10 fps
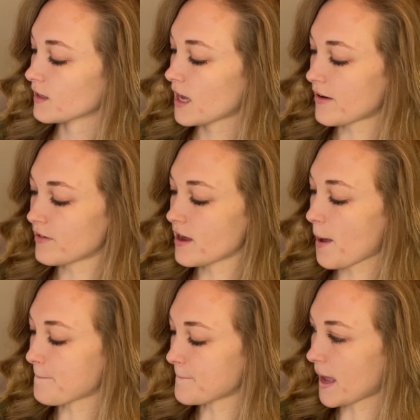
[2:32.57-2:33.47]
I have a
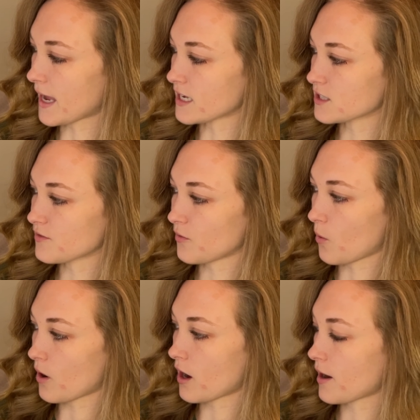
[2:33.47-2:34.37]
maze
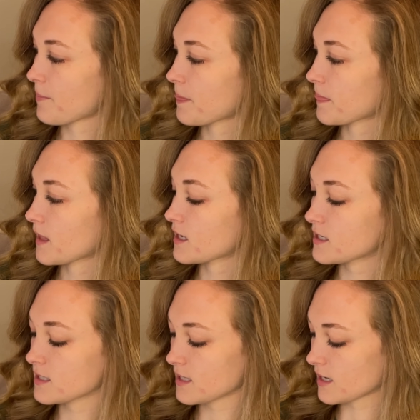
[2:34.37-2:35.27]
for
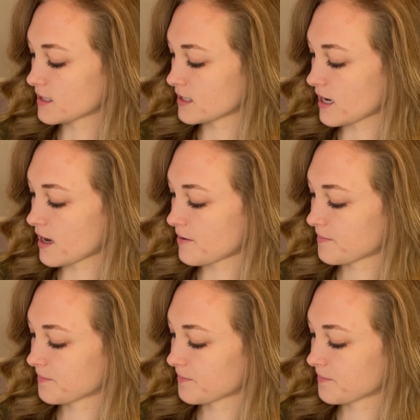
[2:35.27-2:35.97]
dyslexia.